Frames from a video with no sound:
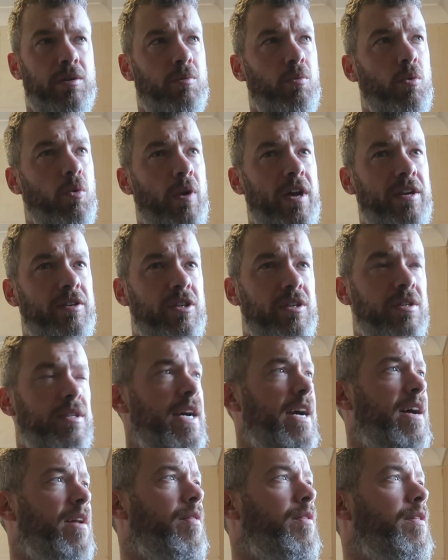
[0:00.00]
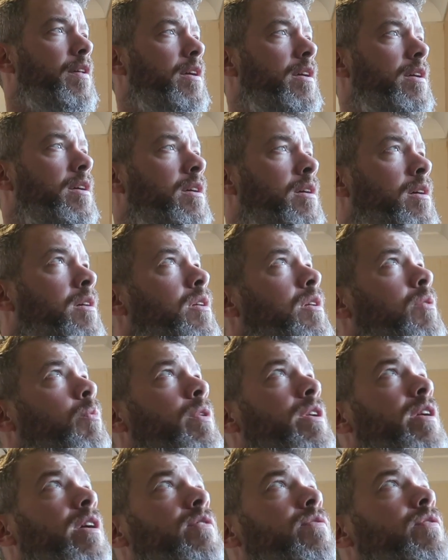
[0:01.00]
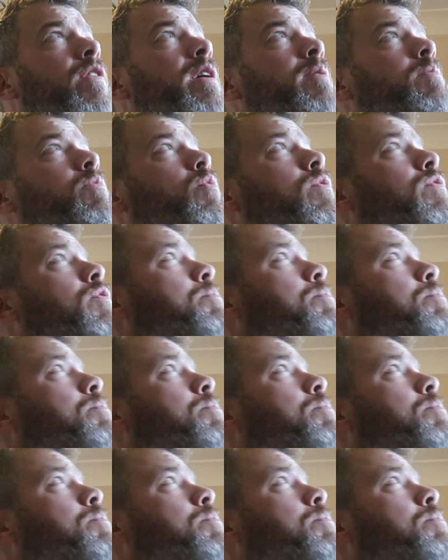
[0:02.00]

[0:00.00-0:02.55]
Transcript: wall edges and the window frames with